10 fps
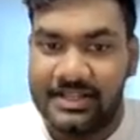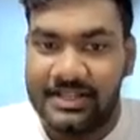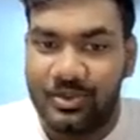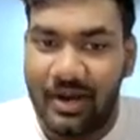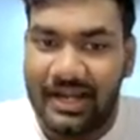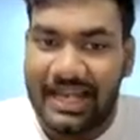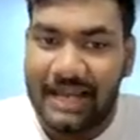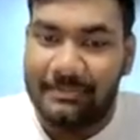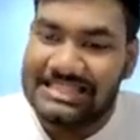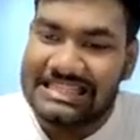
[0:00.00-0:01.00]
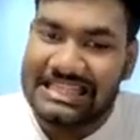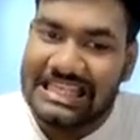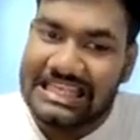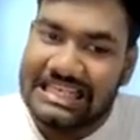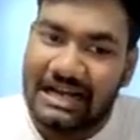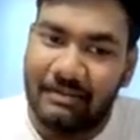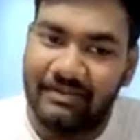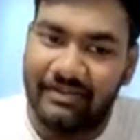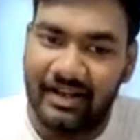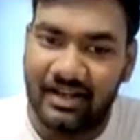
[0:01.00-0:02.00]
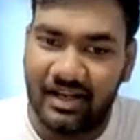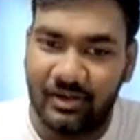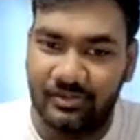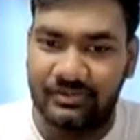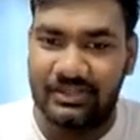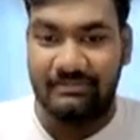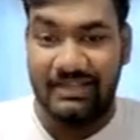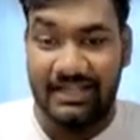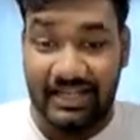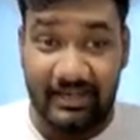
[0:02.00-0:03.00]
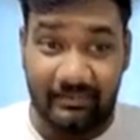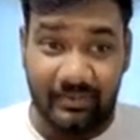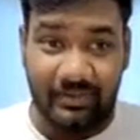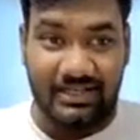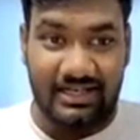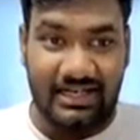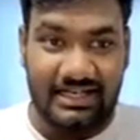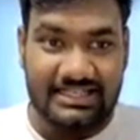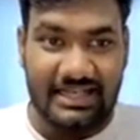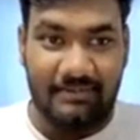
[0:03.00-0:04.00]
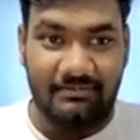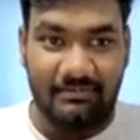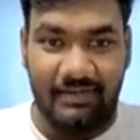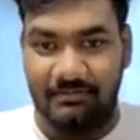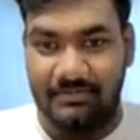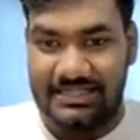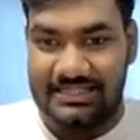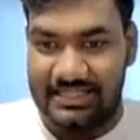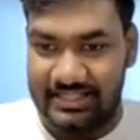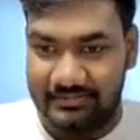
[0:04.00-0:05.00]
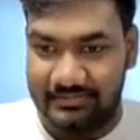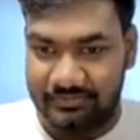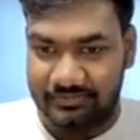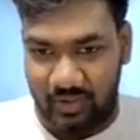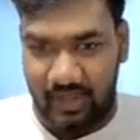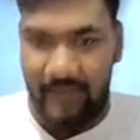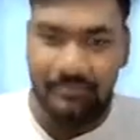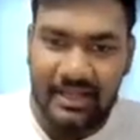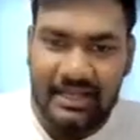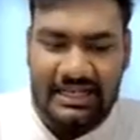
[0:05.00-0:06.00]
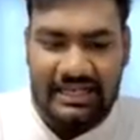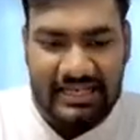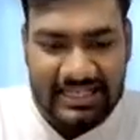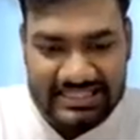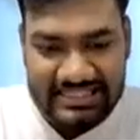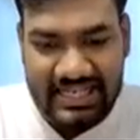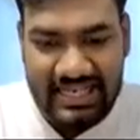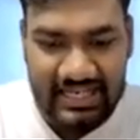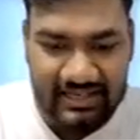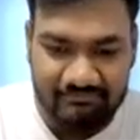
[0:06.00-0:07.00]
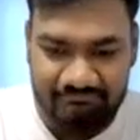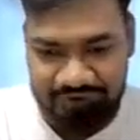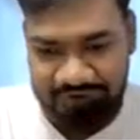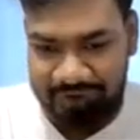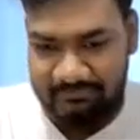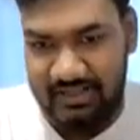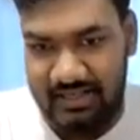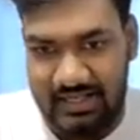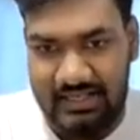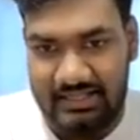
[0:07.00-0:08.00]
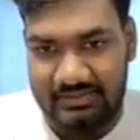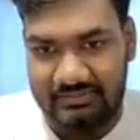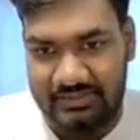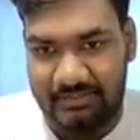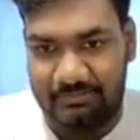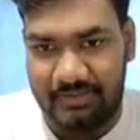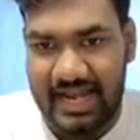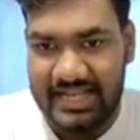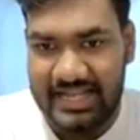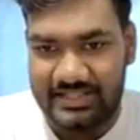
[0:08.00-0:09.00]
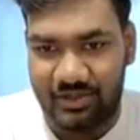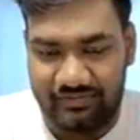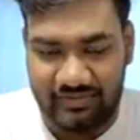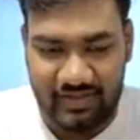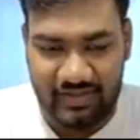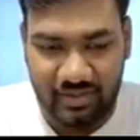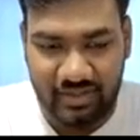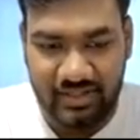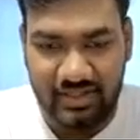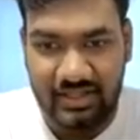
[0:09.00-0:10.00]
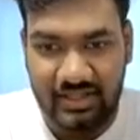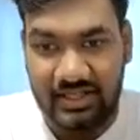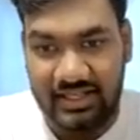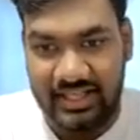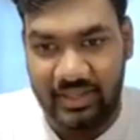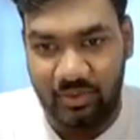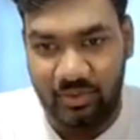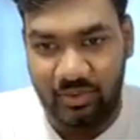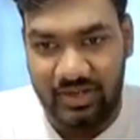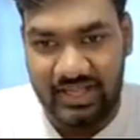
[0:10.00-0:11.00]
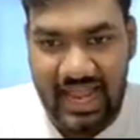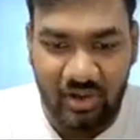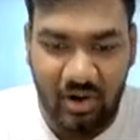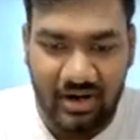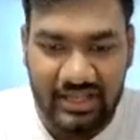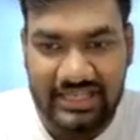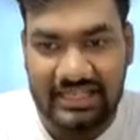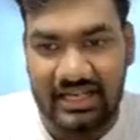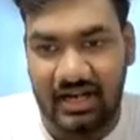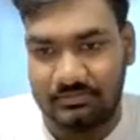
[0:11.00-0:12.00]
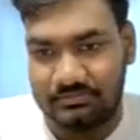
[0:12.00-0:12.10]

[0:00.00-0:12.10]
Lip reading: So what happens in the income effect now? Let me again put some numbers here. Okay. Let's say the price of a good, QD, and your income.